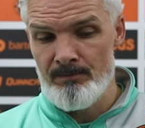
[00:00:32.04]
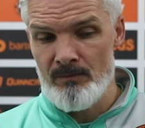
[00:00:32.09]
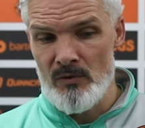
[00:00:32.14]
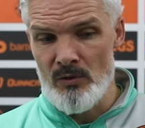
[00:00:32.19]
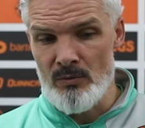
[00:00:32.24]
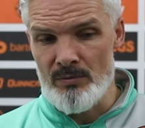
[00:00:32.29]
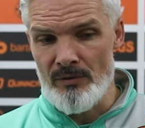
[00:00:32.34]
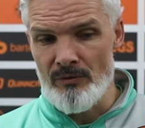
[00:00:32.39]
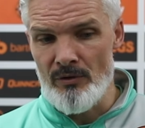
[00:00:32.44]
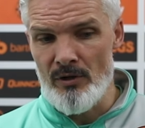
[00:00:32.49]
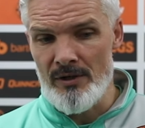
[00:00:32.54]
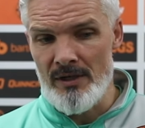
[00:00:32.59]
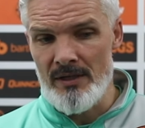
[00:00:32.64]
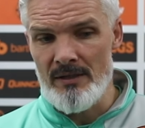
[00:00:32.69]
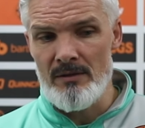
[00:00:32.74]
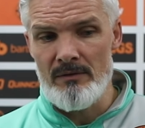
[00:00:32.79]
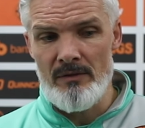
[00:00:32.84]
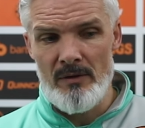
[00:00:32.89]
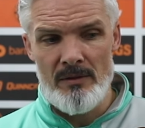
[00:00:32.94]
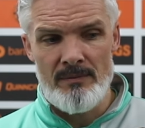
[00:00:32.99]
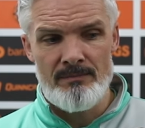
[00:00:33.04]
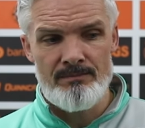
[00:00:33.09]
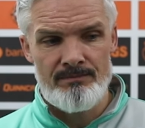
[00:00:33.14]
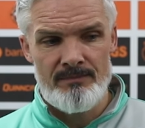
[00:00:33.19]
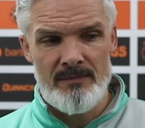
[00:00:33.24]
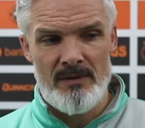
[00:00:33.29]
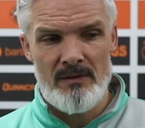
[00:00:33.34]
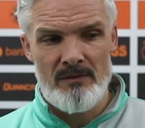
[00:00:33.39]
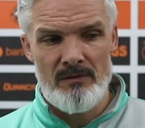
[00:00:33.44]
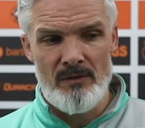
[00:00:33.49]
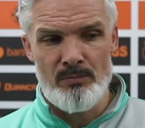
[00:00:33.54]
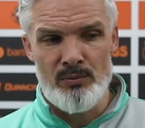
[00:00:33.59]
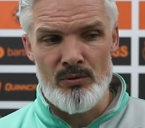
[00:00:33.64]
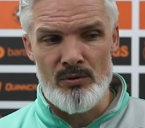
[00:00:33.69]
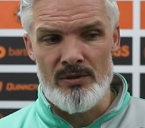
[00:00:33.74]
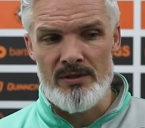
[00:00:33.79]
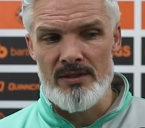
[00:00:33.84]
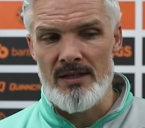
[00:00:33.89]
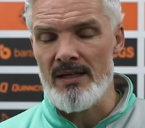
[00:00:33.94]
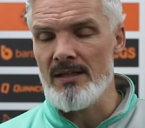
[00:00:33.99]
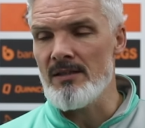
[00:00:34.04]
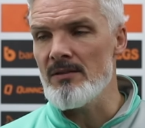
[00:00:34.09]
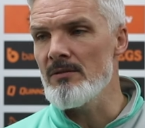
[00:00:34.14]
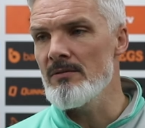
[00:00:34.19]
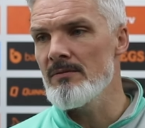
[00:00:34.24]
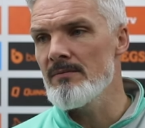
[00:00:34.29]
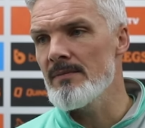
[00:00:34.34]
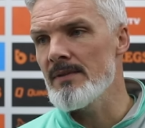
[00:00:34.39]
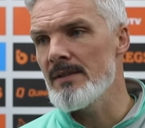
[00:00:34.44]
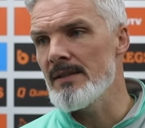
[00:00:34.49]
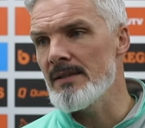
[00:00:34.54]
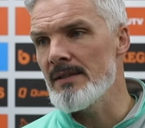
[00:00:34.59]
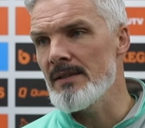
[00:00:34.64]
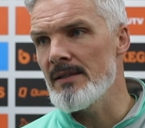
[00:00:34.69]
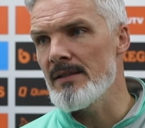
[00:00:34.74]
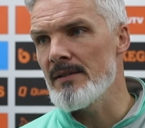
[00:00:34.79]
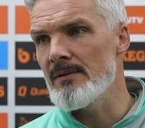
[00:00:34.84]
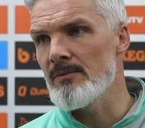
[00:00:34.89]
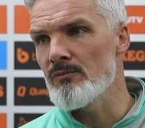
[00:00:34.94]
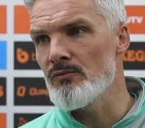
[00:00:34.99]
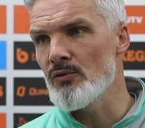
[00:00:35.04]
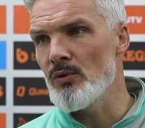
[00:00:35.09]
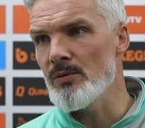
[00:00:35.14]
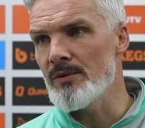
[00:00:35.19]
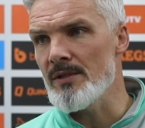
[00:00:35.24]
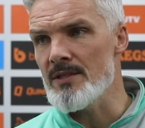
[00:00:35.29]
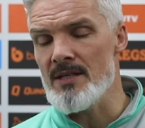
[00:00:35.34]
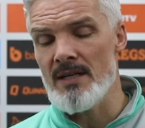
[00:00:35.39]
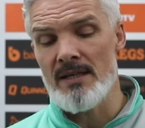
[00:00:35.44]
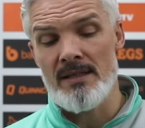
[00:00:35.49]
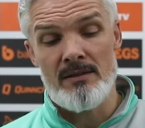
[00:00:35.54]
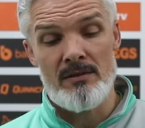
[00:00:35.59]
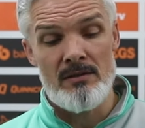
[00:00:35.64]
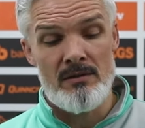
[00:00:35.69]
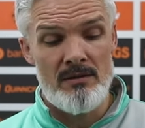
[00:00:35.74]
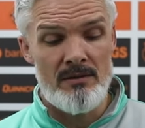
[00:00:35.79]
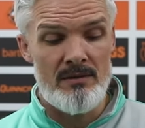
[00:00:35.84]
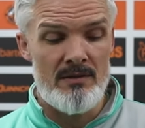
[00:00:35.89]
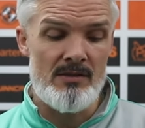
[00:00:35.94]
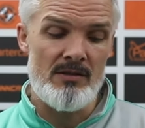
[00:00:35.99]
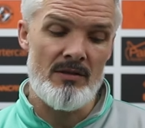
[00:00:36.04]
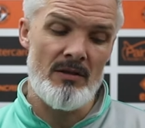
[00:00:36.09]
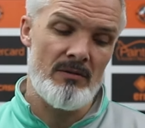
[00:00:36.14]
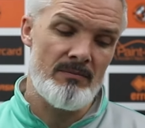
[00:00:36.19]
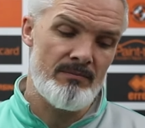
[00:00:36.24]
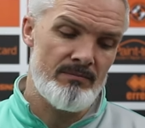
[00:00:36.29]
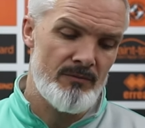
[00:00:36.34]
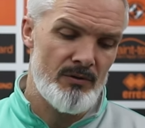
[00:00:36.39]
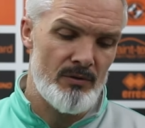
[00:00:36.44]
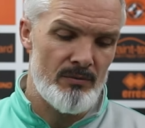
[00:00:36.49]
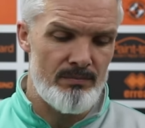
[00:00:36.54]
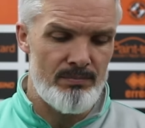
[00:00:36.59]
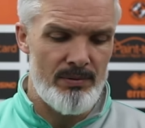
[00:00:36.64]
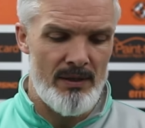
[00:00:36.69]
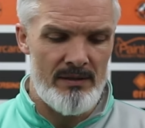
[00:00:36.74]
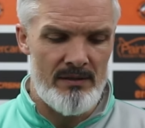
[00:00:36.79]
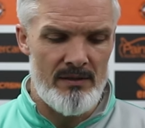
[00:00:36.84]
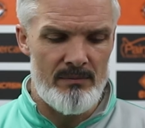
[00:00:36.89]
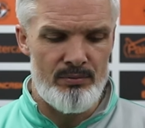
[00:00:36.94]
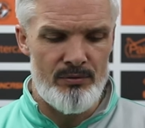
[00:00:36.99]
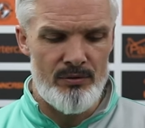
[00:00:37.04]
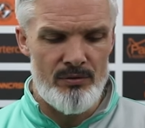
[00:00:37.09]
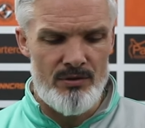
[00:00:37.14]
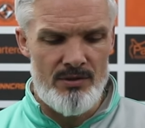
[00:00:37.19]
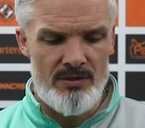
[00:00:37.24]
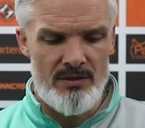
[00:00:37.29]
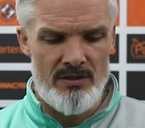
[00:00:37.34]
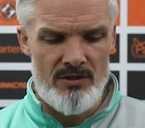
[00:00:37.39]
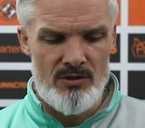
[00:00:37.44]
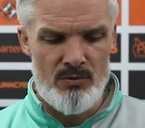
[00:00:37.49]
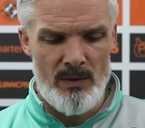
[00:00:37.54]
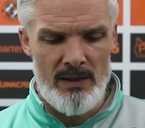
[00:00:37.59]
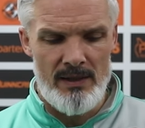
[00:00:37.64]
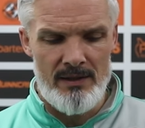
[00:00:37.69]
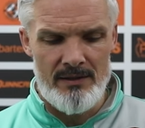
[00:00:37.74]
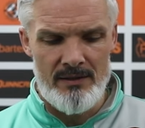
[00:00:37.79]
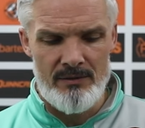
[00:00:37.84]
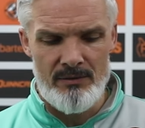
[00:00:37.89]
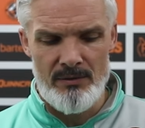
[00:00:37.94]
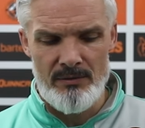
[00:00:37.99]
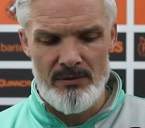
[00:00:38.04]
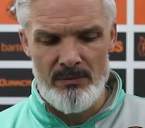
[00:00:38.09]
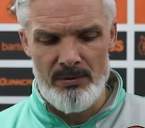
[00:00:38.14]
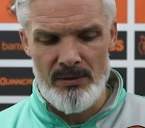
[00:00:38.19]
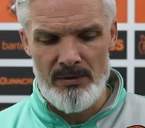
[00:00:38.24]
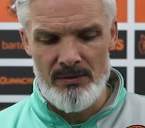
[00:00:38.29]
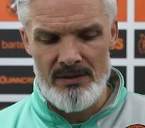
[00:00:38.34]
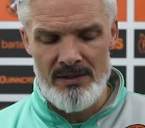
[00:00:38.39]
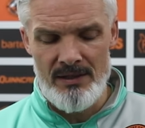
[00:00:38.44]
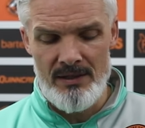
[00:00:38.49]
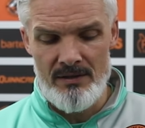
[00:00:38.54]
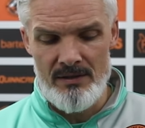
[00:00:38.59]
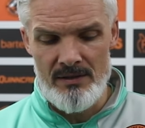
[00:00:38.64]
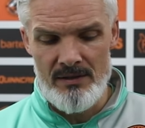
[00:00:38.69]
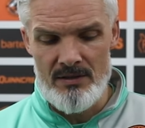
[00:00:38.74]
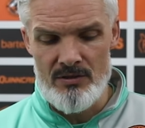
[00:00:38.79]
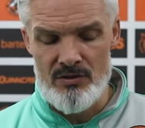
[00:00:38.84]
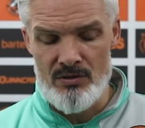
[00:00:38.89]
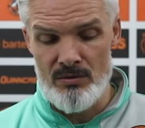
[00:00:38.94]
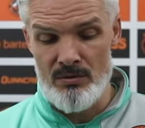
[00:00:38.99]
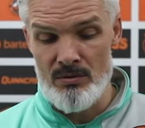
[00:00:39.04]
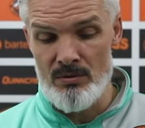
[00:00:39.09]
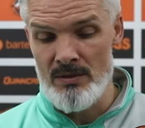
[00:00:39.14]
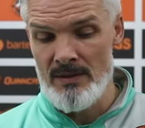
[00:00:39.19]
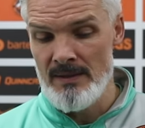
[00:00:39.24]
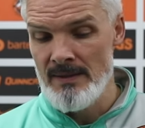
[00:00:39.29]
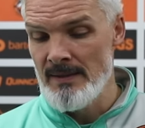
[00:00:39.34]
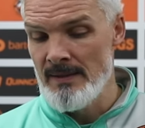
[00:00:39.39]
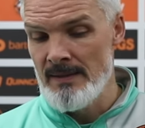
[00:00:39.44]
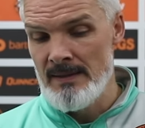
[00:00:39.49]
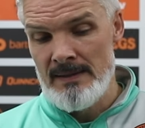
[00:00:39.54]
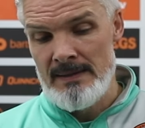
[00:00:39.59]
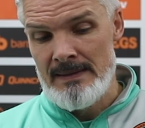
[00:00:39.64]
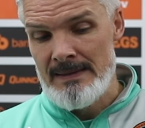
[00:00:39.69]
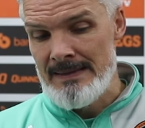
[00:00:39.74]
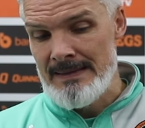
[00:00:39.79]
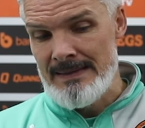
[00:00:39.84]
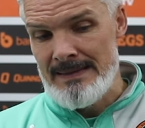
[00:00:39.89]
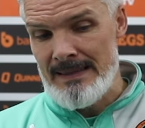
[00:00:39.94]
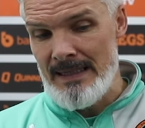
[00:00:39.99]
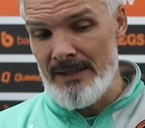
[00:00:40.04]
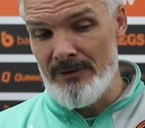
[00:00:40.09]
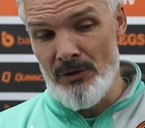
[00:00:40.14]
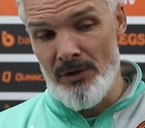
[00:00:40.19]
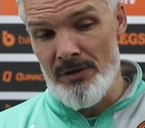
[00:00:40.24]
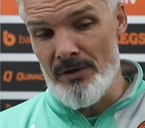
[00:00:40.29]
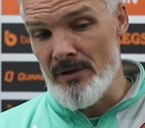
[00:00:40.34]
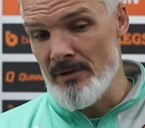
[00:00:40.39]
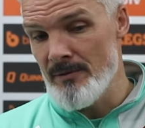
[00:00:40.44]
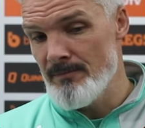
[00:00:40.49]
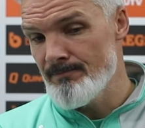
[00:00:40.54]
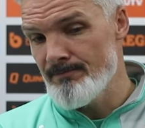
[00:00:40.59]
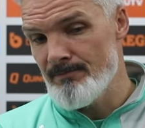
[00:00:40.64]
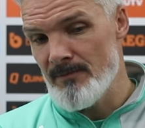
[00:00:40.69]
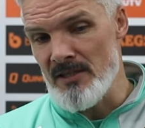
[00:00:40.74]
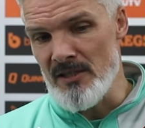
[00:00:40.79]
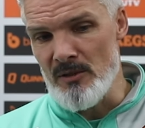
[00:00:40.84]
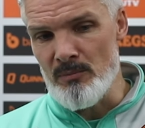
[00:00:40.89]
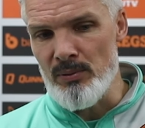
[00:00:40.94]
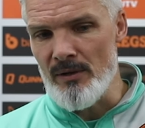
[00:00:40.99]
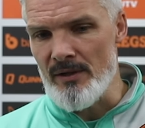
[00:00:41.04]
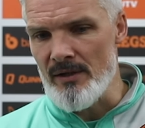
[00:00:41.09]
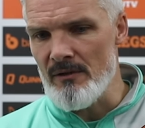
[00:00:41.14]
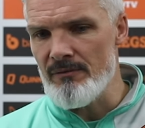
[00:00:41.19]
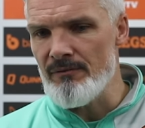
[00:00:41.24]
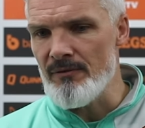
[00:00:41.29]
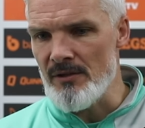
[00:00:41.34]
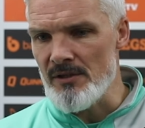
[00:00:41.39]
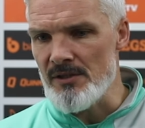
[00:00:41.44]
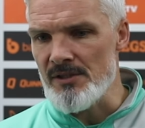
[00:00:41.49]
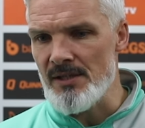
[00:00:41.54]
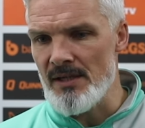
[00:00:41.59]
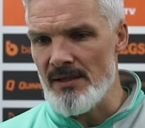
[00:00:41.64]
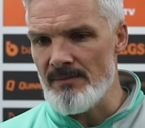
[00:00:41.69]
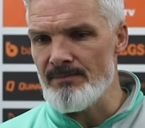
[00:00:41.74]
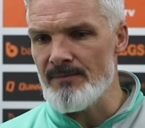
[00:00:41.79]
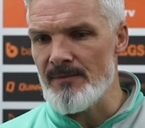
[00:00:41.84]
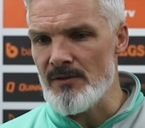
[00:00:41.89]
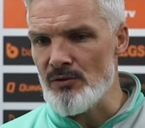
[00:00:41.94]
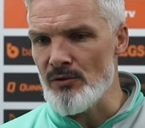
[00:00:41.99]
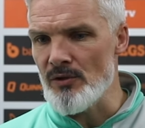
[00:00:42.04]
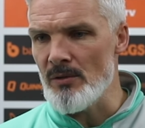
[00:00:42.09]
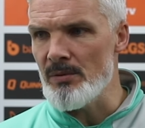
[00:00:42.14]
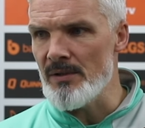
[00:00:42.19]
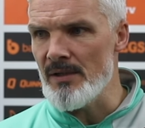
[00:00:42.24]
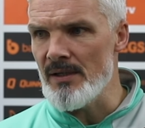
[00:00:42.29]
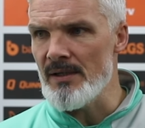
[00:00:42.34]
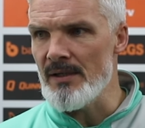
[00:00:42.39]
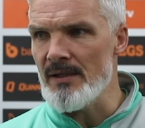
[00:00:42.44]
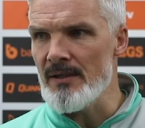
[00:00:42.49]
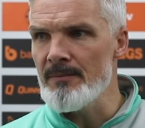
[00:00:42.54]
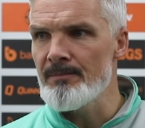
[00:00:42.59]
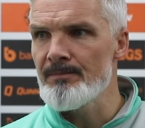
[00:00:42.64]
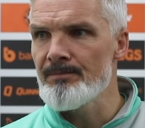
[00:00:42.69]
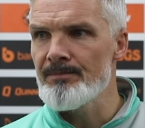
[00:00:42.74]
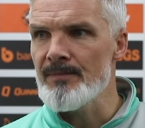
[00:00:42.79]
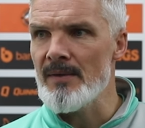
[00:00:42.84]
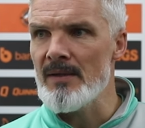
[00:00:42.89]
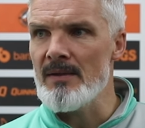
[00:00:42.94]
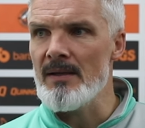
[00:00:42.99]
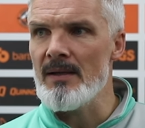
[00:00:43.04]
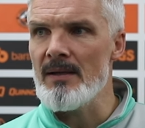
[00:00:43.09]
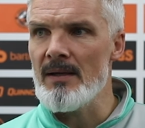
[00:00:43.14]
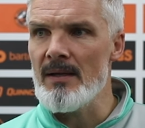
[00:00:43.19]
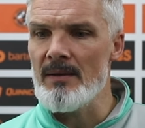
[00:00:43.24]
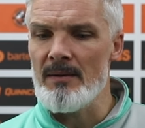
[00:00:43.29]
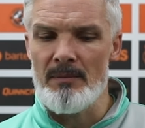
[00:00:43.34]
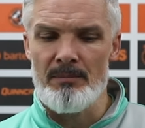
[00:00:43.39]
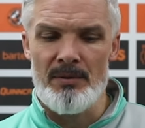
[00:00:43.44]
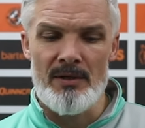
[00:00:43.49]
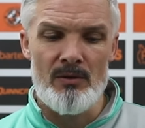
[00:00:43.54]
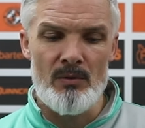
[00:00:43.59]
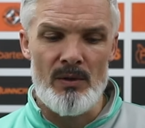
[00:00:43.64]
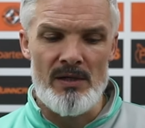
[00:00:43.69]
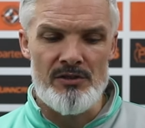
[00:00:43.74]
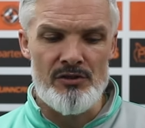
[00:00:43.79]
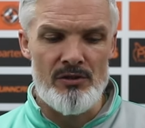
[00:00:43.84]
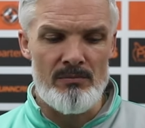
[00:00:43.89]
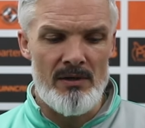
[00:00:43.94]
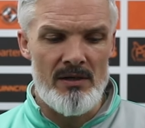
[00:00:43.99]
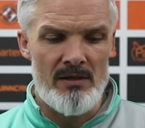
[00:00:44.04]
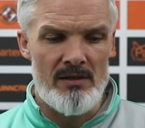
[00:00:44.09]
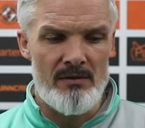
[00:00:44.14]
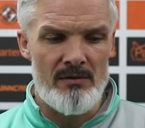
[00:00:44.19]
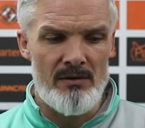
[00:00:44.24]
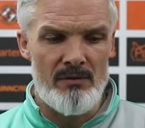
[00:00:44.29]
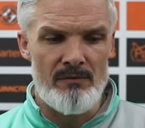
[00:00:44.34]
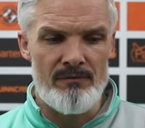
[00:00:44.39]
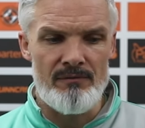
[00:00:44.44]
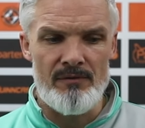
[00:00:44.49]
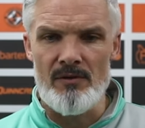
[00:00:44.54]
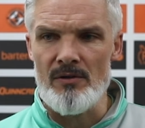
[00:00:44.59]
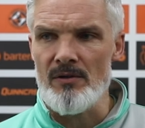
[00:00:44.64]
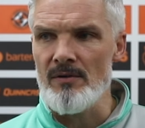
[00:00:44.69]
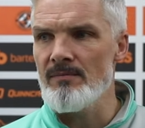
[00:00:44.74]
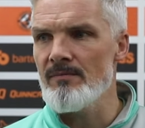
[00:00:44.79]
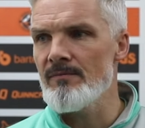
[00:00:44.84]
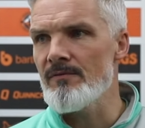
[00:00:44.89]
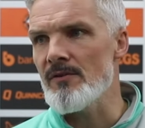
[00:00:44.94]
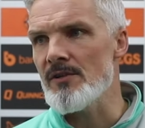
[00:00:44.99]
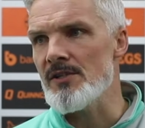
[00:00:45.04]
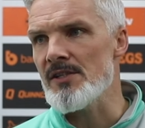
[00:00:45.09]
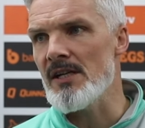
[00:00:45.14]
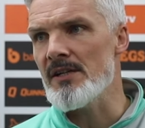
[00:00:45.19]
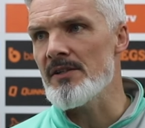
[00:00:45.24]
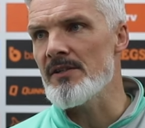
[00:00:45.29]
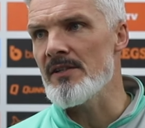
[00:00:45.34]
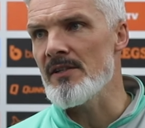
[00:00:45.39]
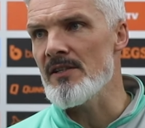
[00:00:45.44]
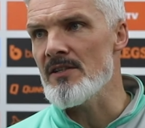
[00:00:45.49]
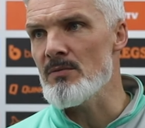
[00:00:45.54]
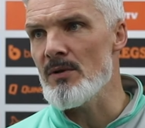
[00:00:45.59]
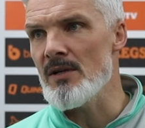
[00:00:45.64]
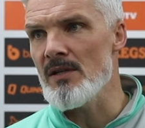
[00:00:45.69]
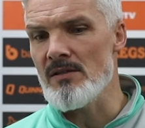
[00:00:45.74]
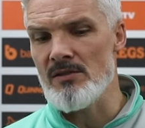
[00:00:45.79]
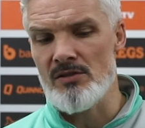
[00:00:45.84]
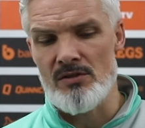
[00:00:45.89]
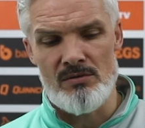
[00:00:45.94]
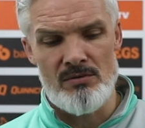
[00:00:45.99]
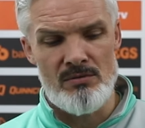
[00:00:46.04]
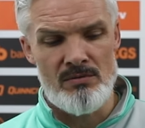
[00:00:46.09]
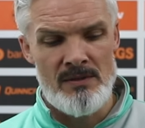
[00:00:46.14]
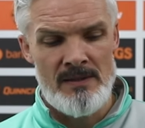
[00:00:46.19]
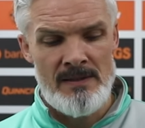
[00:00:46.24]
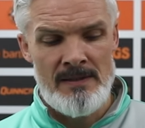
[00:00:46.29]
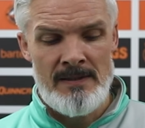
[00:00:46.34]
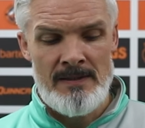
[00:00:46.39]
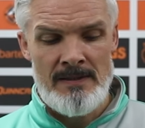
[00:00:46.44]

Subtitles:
the wrong end of a poor tackle, and rolled his ankle, and he's got plenty of bruising and swelling around about the area. So another key player for us that is going to be a big question mark around for Saturday as well. So